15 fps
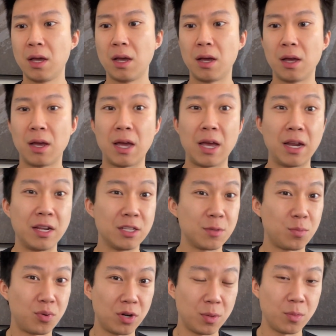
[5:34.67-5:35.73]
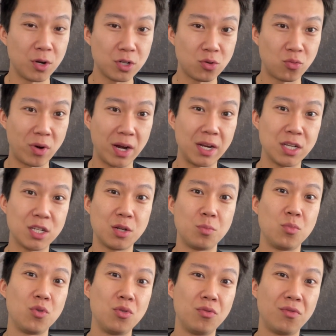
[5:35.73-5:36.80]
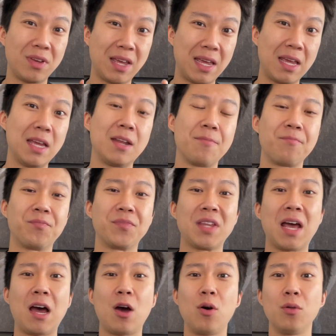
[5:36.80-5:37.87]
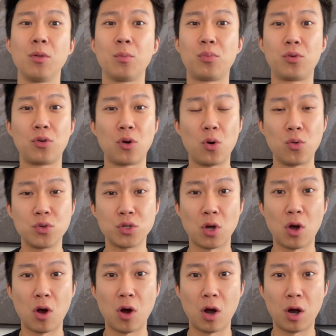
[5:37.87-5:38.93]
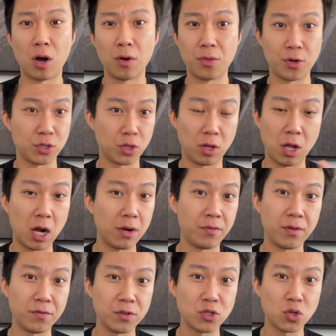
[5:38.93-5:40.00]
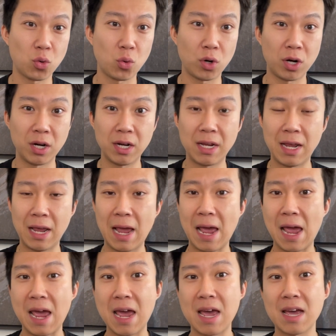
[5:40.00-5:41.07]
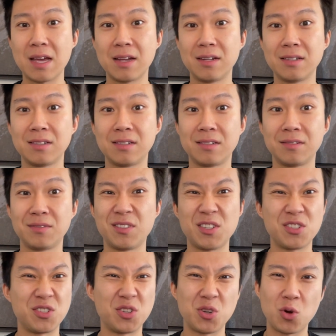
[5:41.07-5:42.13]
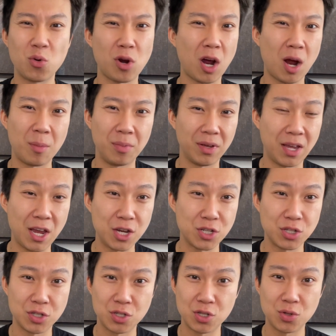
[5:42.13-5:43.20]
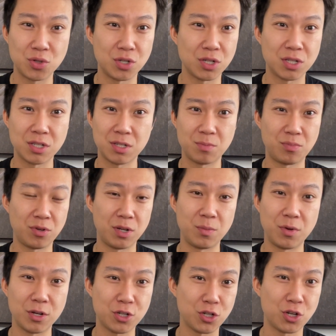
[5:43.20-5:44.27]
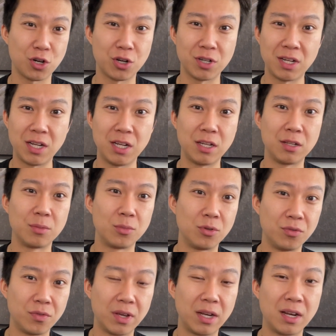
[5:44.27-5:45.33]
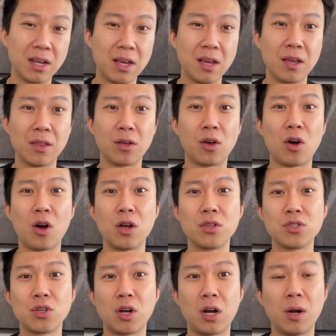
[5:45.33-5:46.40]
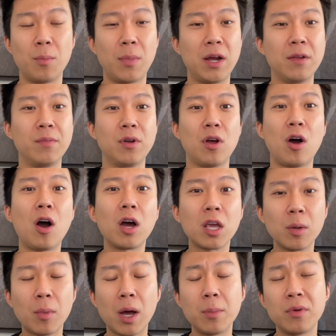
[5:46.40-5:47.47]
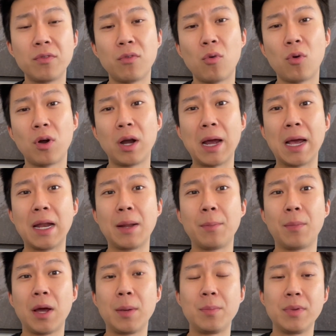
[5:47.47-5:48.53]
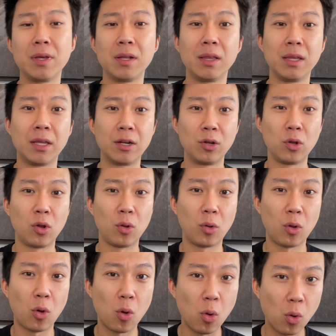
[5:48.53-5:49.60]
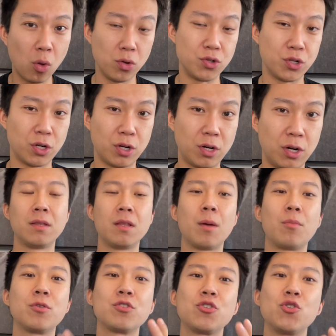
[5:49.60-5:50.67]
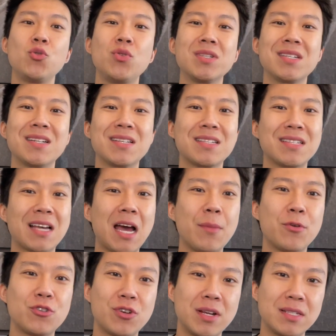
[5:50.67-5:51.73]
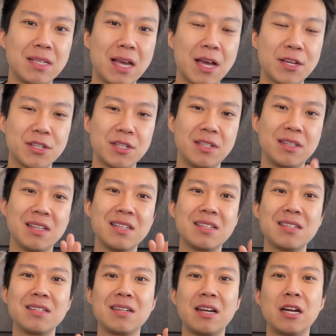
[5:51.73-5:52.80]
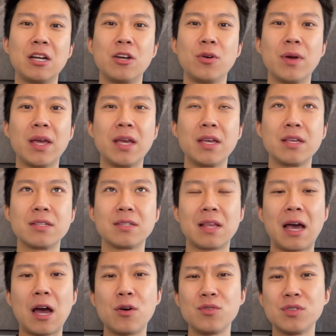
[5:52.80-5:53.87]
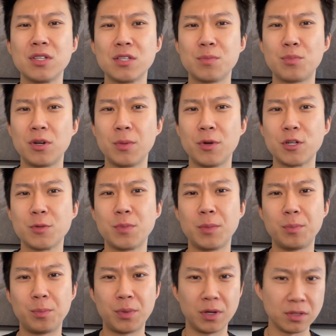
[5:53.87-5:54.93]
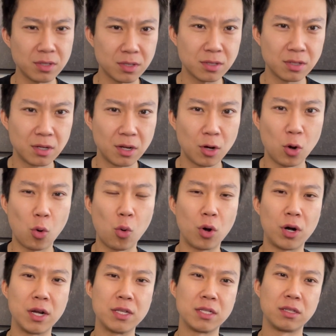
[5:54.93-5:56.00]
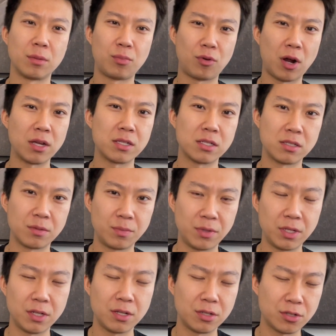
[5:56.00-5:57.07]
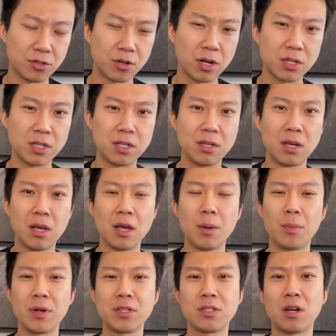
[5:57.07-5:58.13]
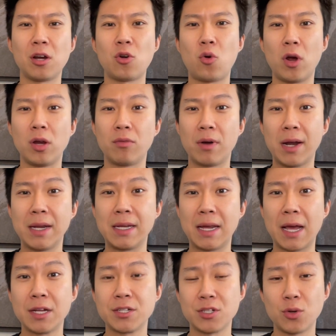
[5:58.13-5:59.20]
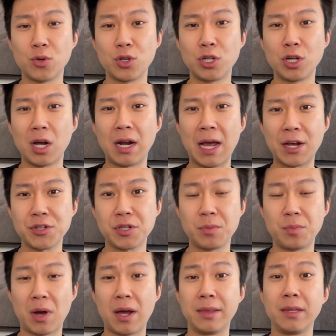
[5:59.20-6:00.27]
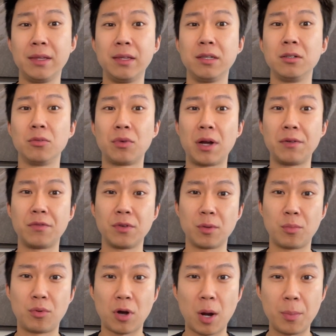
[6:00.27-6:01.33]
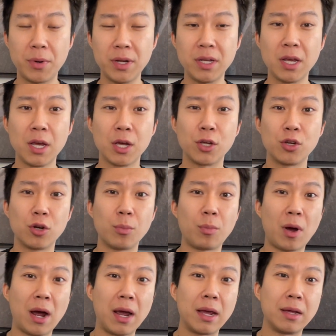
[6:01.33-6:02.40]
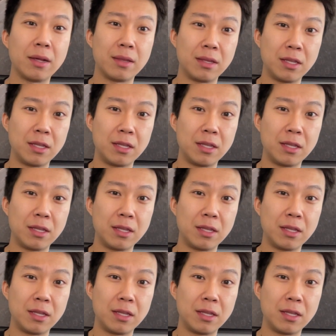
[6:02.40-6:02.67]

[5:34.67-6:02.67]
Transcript: and it's pretty much ready to move in. Now, the pros are there's a lot of inventory and there's no complications. You just pretty much turnkey, you move in. The cons are it might have been occupied before and it might be a little older. Number 2 is an assignment transaction. This scenario is the house has pretty much been built or is in the process of being constructed, but it's not quite ready yet. So you're not actually buying the legal right for the property, you're buying the